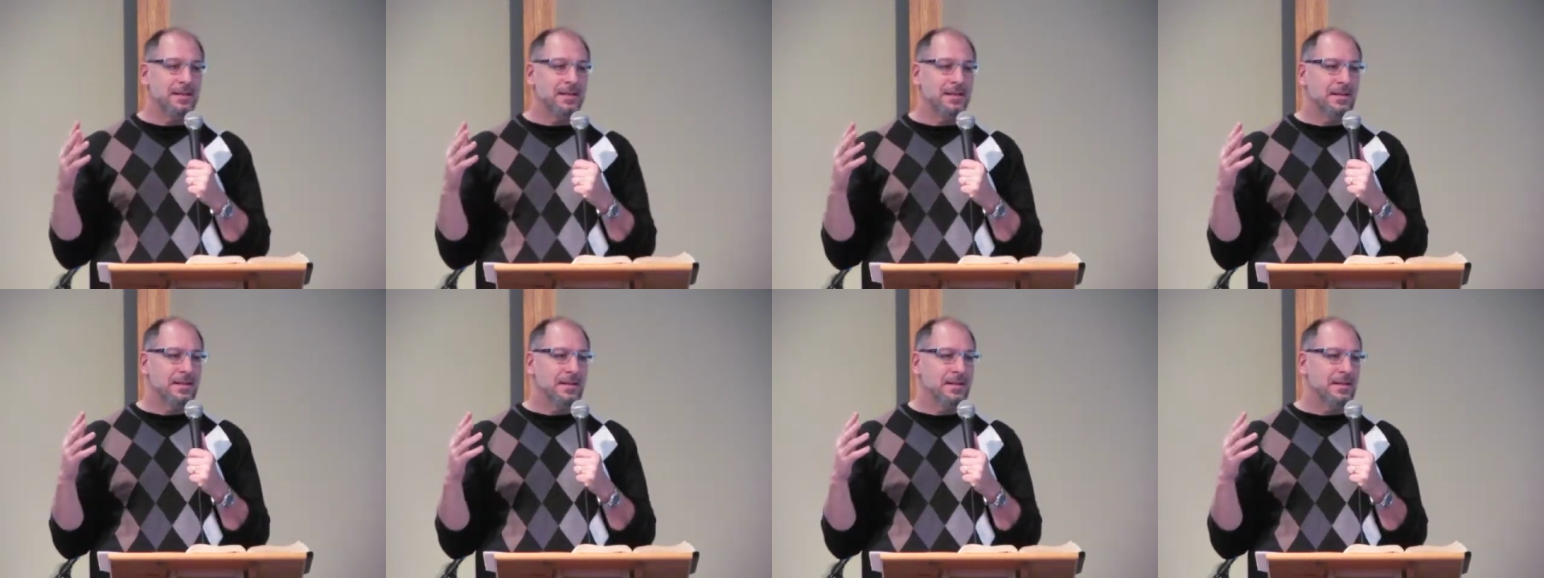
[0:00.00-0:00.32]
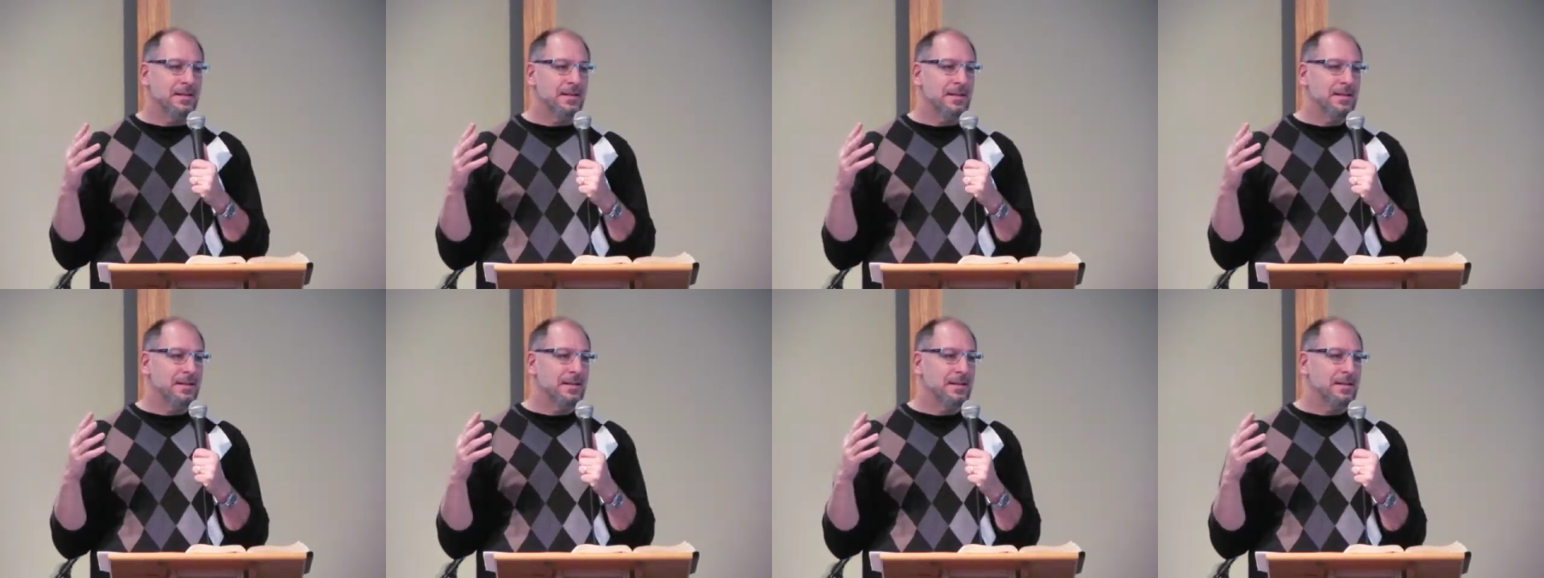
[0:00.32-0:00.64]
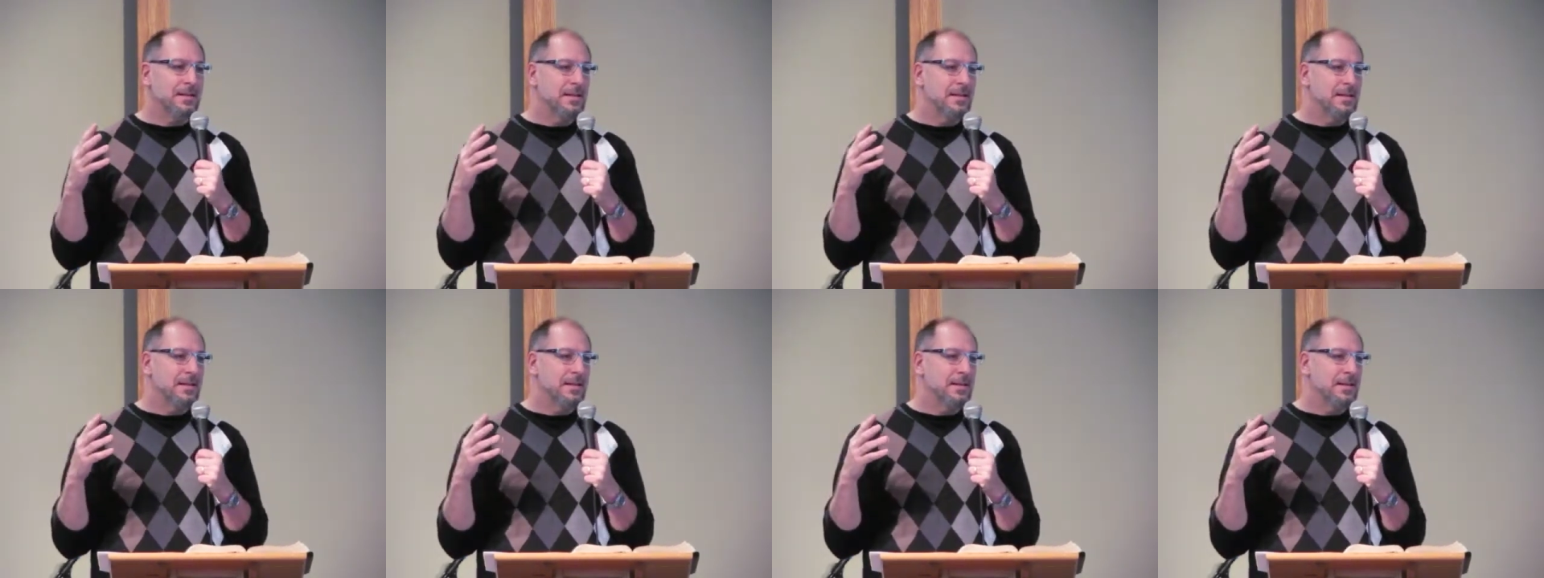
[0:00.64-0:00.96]

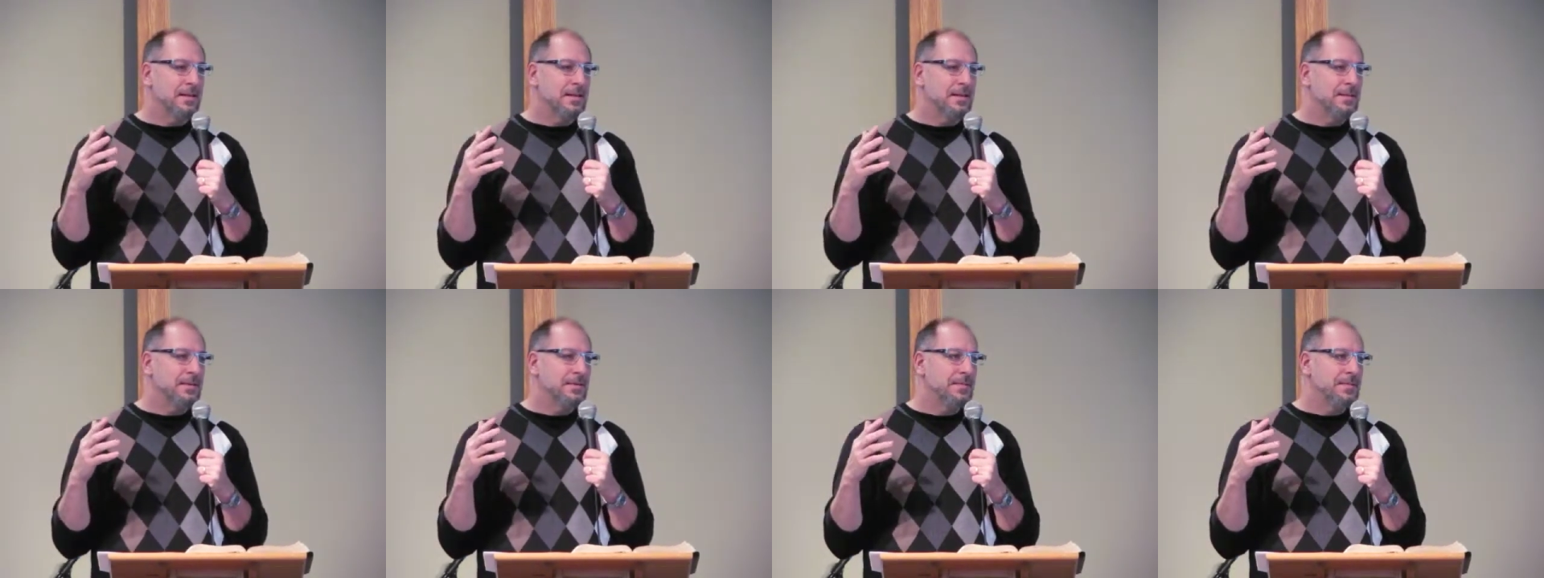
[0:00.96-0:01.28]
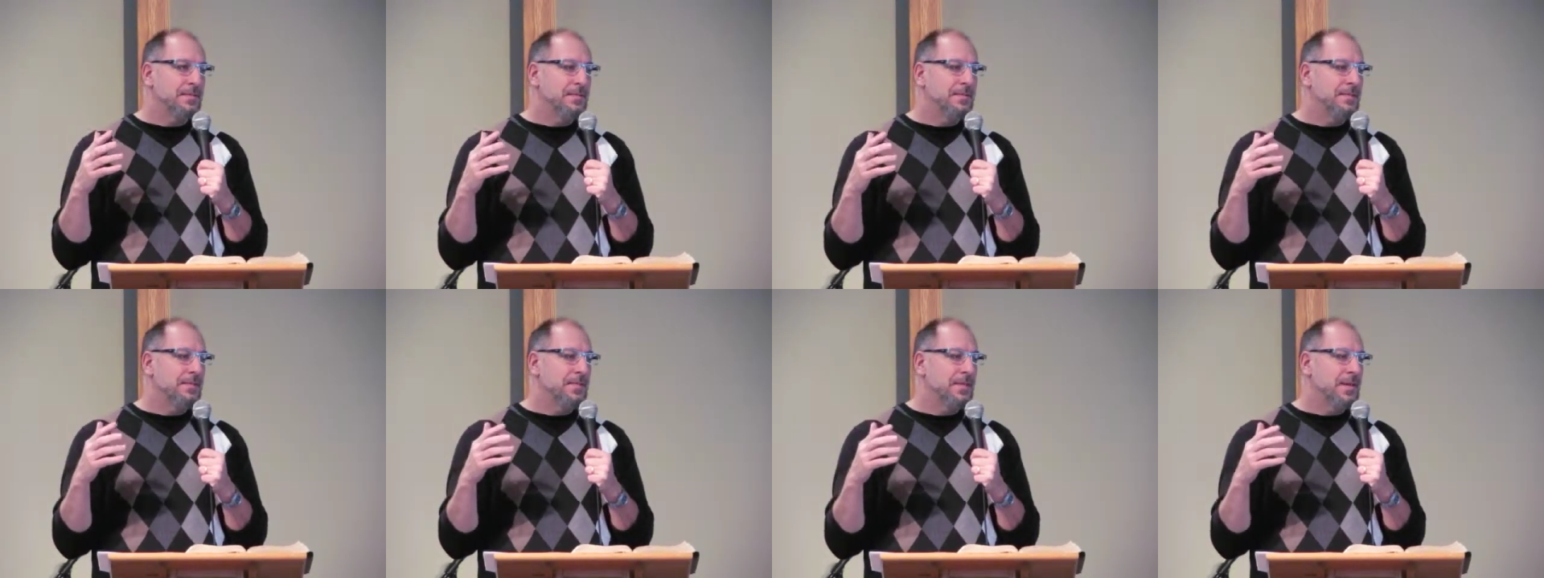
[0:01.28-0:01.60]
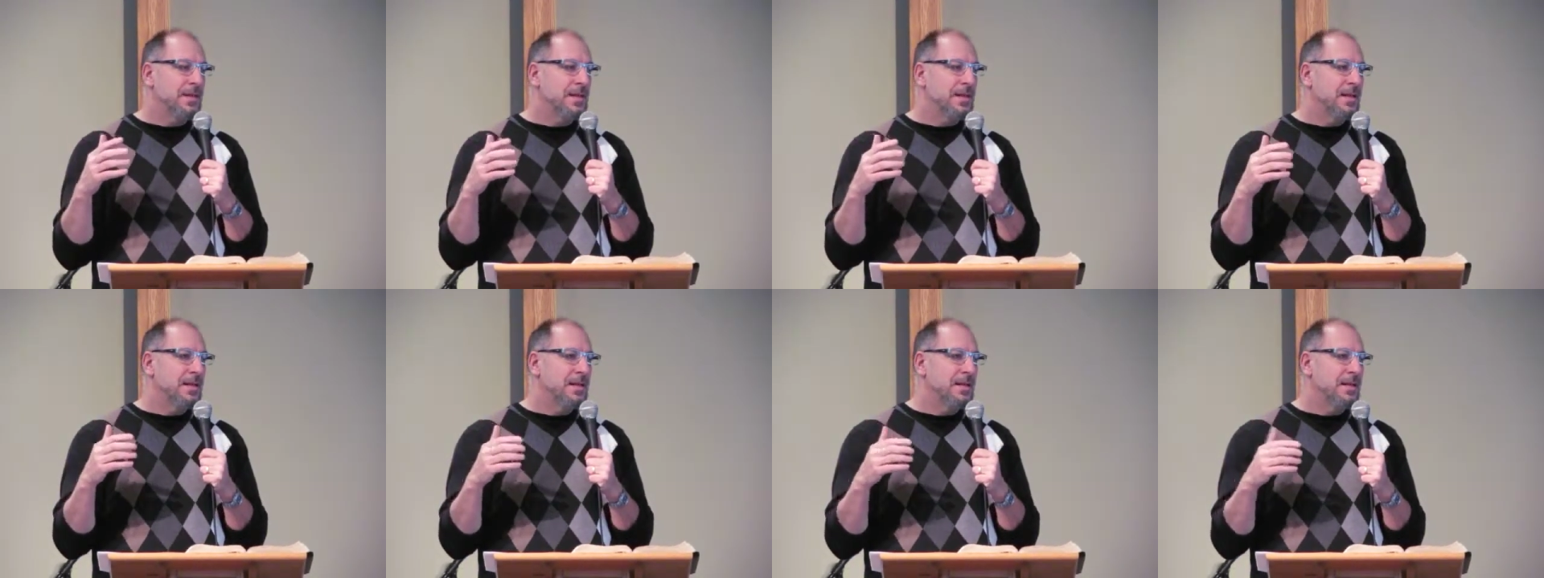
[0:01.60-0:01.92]

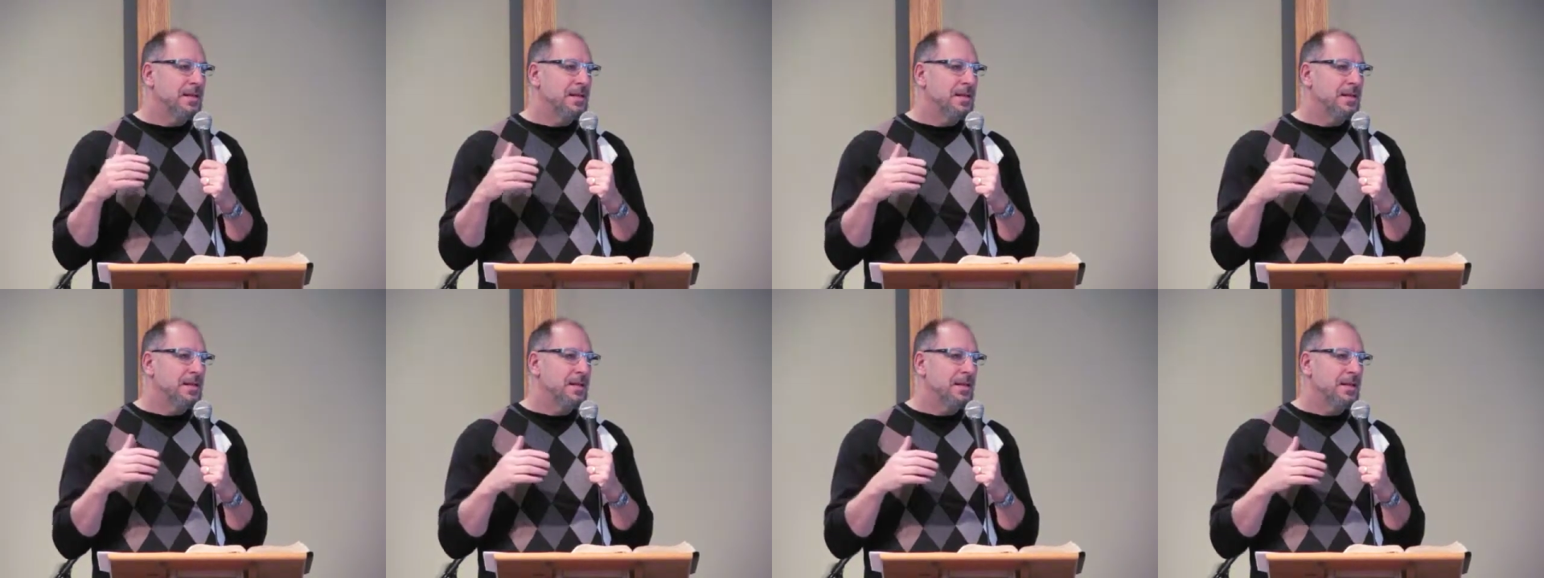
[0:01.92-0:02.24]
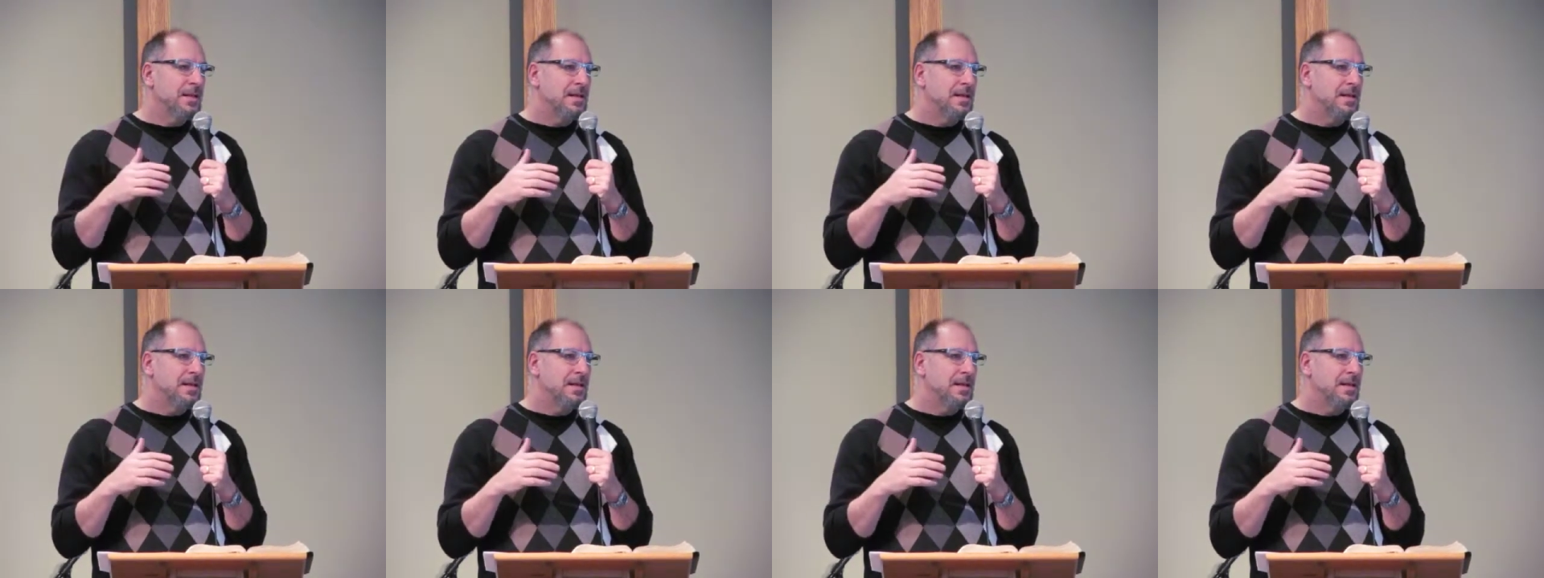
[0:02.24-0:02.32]
No one is speaking in this clip.